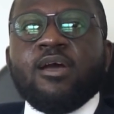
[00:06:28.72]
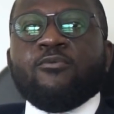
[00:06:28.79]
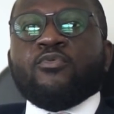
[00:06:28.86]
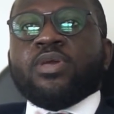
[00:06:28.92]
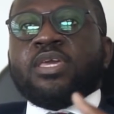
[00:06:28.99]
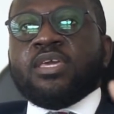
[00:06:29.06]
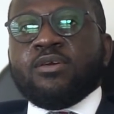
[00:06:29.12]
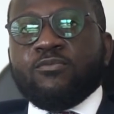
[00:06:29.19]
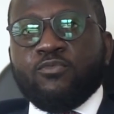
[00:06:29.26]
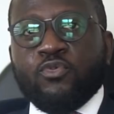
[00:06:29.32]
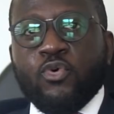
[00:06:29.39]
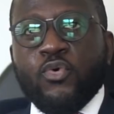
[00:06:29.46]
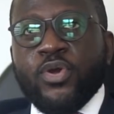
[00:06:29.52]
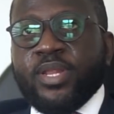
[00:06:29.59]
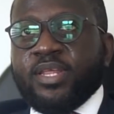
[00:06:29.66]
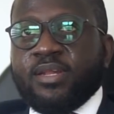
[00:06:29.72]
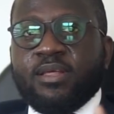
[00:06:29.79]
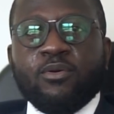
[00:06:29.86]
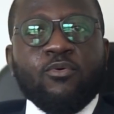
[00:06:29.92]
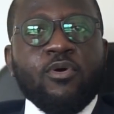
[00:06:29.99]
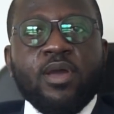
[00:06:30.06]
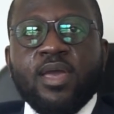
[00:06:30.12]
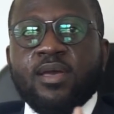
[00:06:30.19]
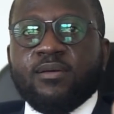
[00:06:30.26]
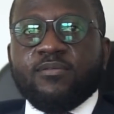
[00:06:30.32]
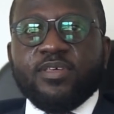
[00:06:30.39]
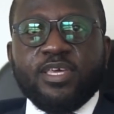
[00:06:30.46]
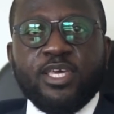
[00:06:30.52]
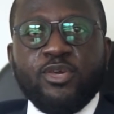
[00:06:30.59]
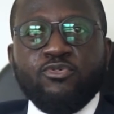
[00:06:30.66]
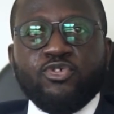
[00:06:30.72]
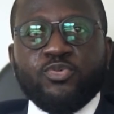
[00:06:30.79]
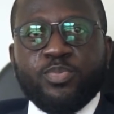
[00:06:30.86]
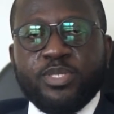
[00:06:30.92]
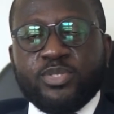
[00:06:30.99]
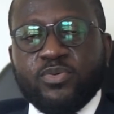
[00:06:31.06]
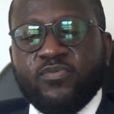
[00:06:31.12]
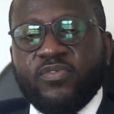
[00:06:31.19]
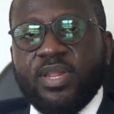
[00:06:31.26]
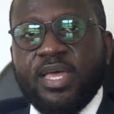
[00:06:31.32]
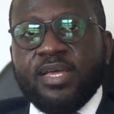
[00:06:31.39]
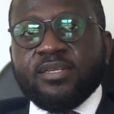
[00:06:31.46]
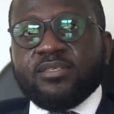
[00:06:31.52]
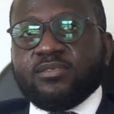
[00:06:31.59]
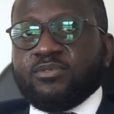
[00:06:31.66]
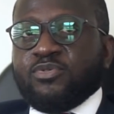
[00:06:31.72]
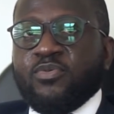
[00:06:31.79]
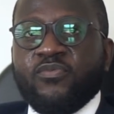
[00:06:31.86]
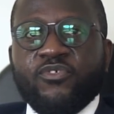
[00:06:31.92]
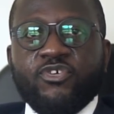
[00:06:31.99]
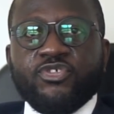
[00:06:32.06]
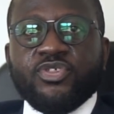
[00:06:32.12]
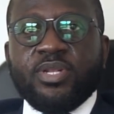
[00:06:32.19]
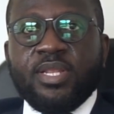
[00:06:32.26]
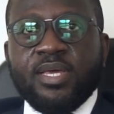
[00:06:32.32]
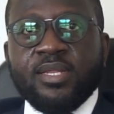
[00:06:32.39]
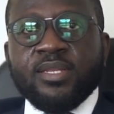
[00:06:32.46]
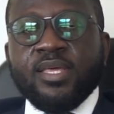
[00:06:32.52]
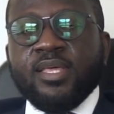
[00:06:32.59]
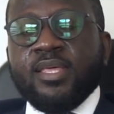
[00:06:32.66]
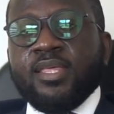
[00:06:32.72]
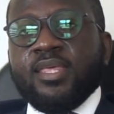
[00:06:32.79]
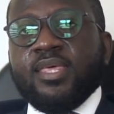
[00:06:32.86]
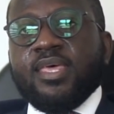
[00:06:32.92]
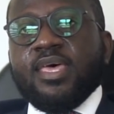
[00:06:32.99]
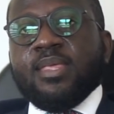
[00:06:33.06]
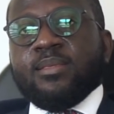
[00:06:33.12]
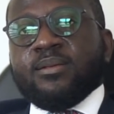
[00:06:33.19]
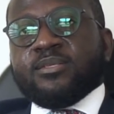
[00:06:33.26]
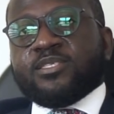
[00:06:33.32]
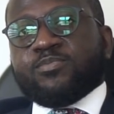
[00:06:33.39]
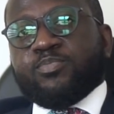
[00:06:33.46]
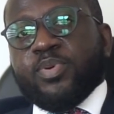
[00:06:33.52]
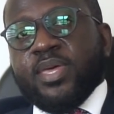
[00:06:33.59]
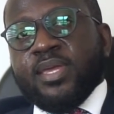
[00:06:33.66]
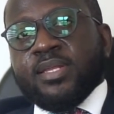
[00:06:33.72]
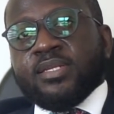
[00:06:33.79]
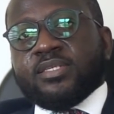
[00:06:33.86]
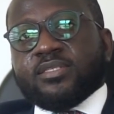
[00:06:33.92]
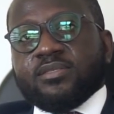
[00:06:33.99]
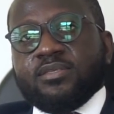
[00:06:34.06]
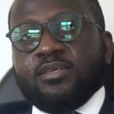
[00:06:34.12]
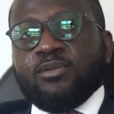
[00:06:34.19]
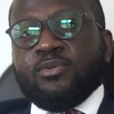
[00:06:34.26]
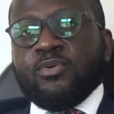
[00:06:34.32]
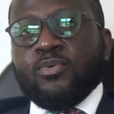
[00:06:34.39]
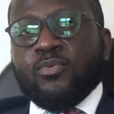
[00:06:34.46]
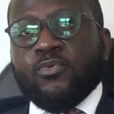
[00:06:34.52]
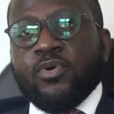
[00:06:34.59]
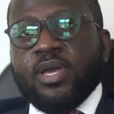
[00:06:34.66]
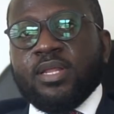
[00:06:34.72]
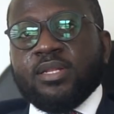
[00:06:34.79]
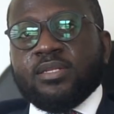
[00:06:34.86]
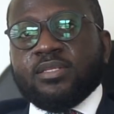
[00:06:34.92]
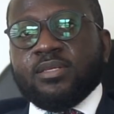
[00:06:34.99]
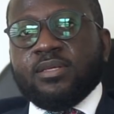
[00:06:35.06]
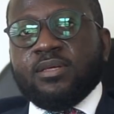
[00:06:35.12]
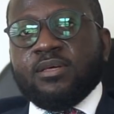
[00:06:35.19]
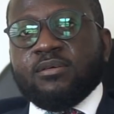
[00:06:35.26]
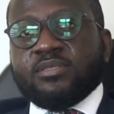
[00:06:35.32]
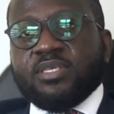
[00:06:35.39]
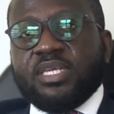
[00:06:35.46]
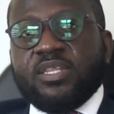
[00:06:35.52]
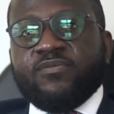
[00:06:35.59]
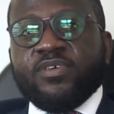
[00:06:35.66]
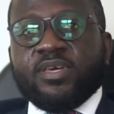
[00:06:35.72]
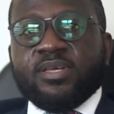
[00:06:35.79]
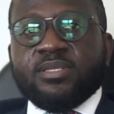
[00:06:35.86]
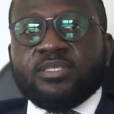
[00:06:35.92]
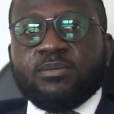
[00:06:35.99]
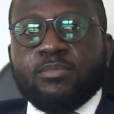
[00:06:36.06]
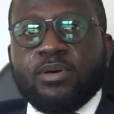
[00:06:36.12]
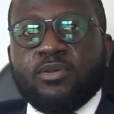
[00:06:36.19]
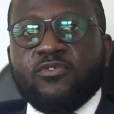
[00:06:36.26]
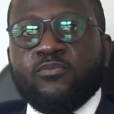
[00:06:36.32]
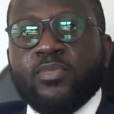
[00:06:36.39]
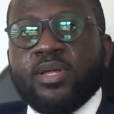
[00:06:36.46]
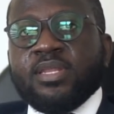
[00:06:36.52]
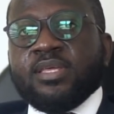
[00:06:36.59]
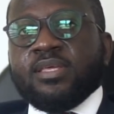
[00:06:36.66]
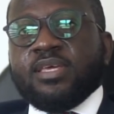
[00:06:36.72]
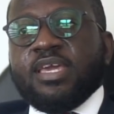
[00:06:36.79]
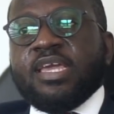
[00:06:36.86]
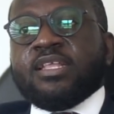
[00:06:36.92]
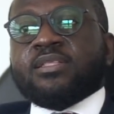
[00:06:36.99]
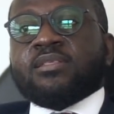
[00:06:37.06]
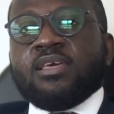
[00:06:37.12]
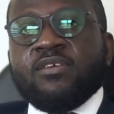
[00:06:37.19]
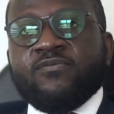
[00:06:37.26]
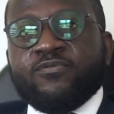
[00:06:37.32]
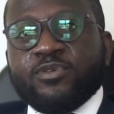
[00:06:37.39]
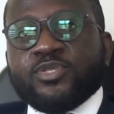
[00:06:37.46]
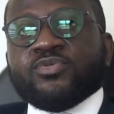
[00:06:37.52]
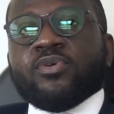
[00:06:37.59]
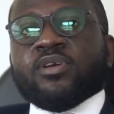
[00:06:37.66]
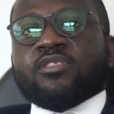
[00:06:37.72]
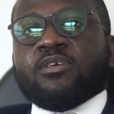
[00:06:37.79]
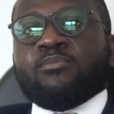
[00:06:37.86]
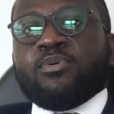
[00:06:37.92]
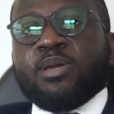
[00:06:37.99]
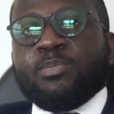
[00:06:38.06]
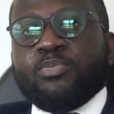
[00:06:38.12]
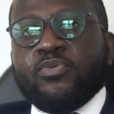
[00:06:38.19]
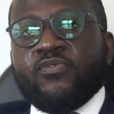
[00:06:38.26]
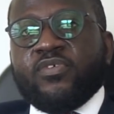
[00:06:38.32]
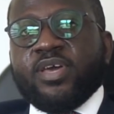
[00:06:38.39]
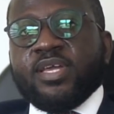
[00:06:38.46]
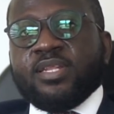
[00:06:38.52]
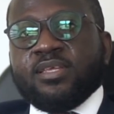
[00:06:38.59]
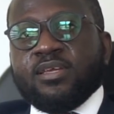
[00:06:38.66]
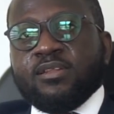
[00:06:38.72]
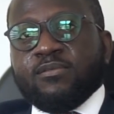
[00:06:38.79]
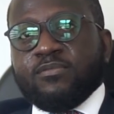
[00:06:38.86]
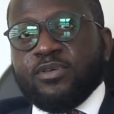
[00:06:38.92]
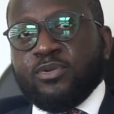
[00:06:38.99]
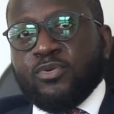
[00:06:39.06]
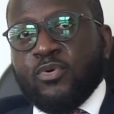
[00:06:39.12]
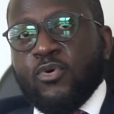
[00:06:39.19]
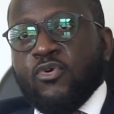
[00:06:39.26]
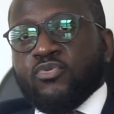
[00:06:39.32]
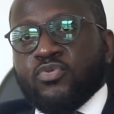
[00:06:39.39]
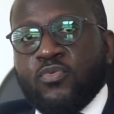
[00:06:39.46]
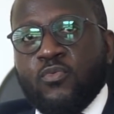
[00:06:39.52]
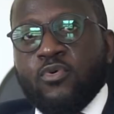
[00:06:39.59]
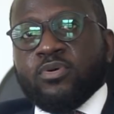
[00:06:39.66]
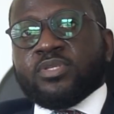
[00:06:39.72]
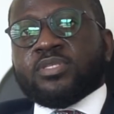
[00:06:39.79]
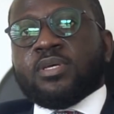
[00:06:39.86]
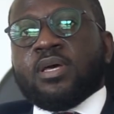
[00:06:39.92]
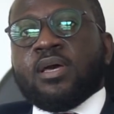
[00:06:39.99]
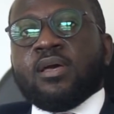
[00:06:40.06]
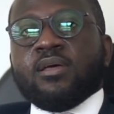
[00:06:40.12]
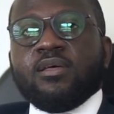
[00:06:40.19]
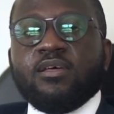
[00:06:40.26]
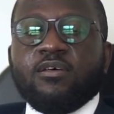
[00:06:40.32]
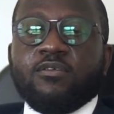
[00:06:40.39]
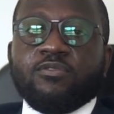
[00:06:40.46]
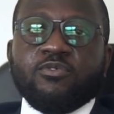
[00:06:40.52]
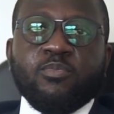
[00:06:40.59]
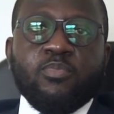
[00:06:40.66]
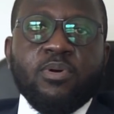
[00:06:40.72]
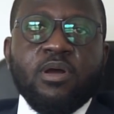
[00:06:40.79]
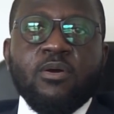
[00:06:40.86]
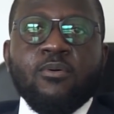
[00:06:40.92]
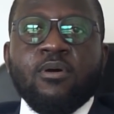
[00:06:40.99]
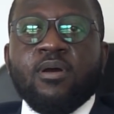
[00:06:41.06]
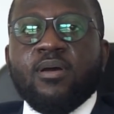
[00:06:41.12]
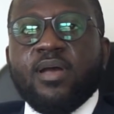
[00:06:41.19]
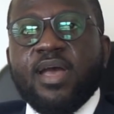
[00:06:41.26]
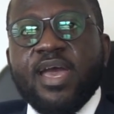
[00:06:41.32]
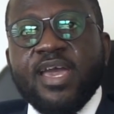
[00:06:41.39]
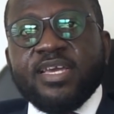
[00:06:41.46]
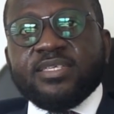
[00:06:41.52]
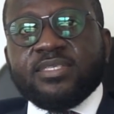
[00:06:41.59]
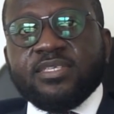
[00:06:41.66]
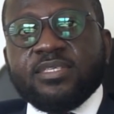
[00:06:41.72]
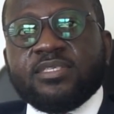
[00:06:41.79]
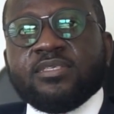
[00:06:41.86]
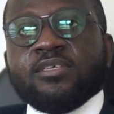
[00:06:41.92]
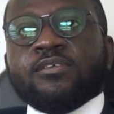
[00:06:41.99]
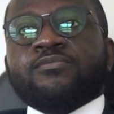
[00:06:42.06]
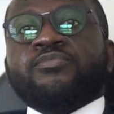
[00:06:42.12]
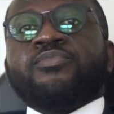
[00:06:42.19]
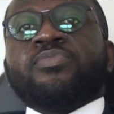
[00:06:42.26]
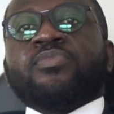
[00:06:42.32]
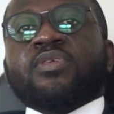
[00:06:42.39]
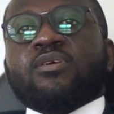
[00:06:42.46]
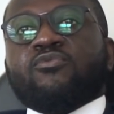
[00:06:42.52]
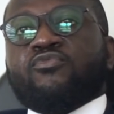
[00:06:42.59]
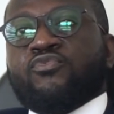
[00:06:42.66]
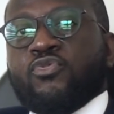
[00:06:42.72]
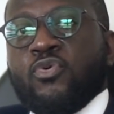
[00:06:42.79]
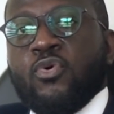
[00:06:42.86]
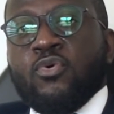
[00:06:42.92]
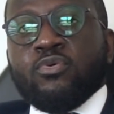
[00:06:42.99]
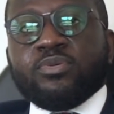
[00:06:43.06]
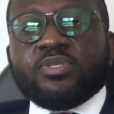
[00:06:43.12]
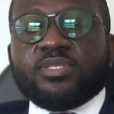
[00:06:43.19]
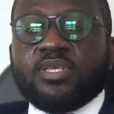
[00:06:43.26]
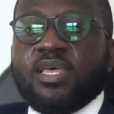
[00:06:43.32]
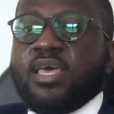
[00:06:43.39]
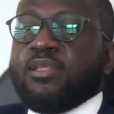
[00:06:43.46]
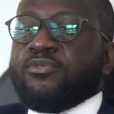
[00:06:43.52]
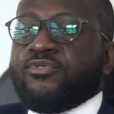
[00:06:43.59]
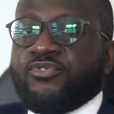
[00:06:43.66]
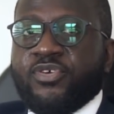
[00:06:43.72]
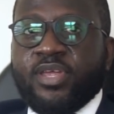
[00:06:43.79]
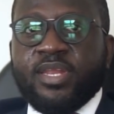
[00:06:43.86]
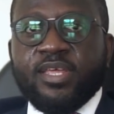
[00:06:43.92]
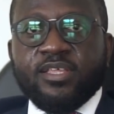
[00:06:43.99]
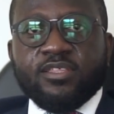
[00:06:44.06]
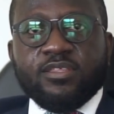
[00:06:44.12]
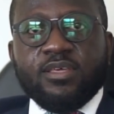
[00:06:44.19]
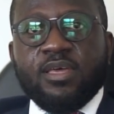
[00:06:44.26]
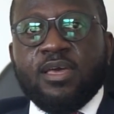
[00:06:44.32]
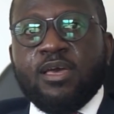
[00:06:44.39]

We go in and acquire huge piece of land, virgin land, and then spend, quite a significant amount of money in the infrastructure by providing, all the water, the power, ICT, roads, and drainage,